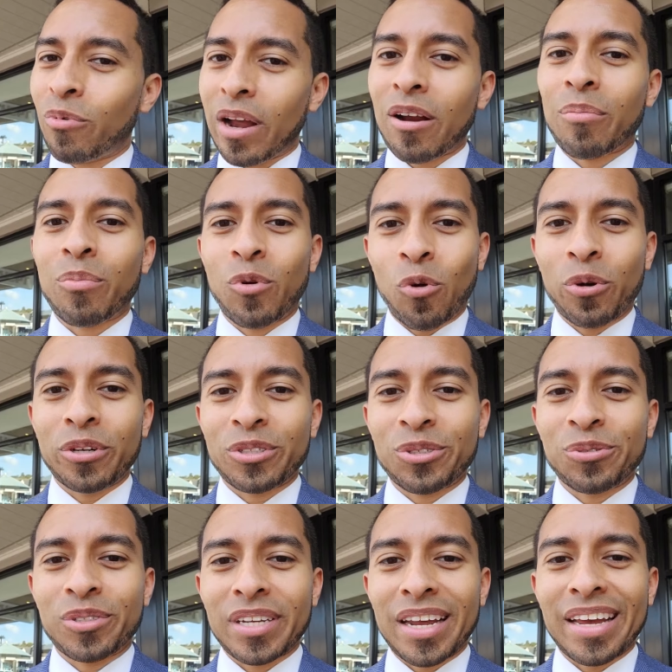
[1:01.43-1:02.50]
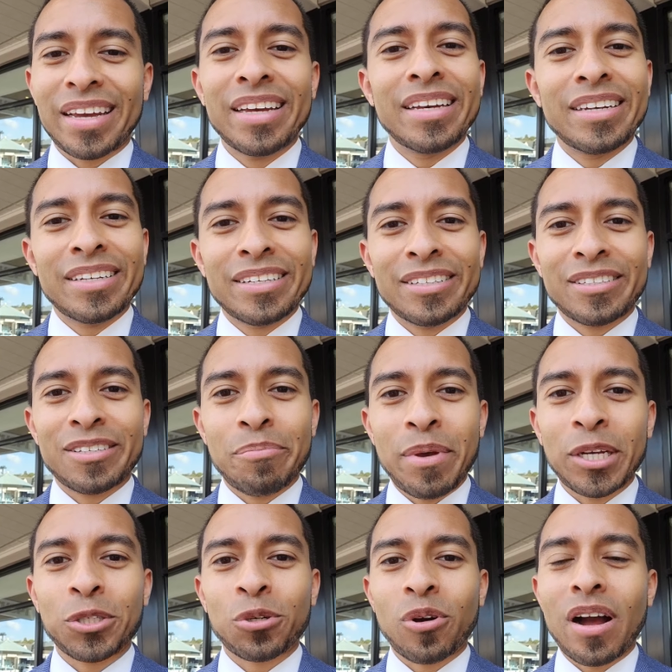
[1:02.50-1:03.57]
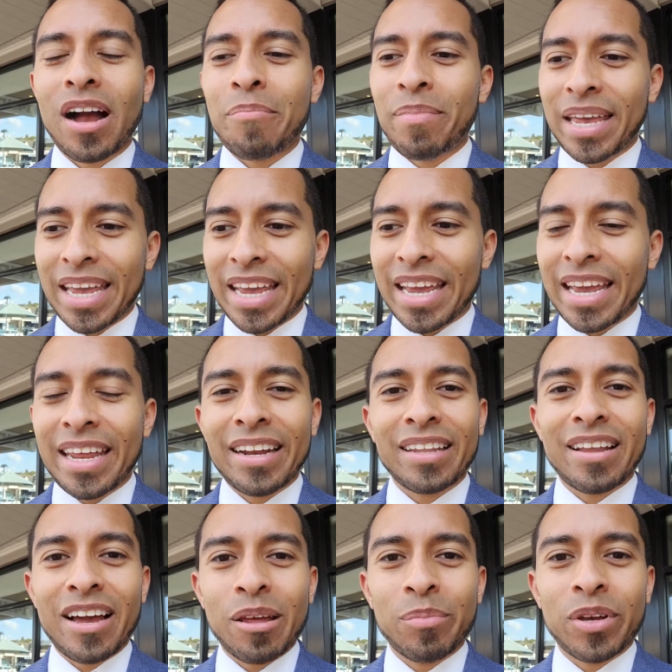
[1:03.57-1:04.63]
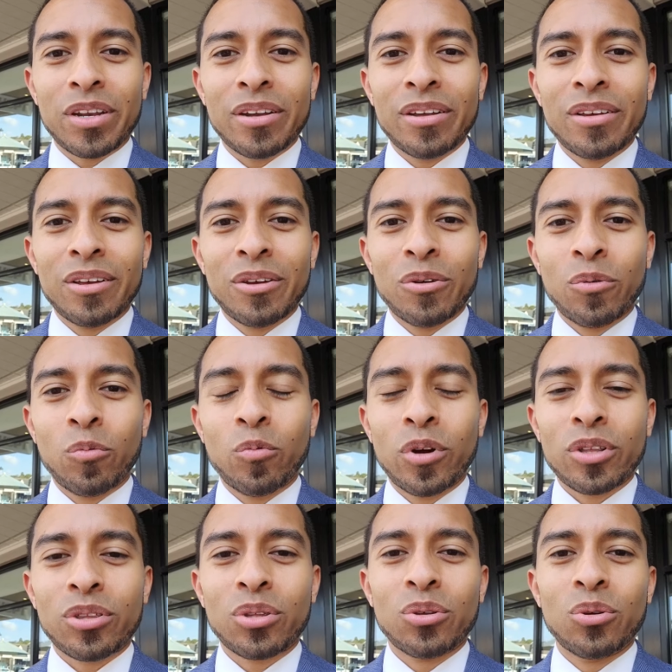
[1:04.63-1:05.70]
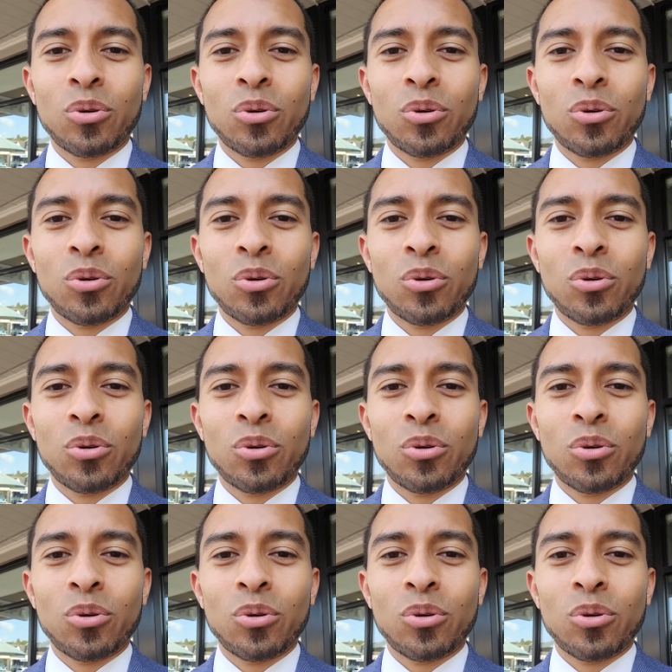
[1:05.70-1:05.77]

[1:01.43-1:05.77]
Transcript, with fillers: where I'm going to today to make sure I'm in alignment with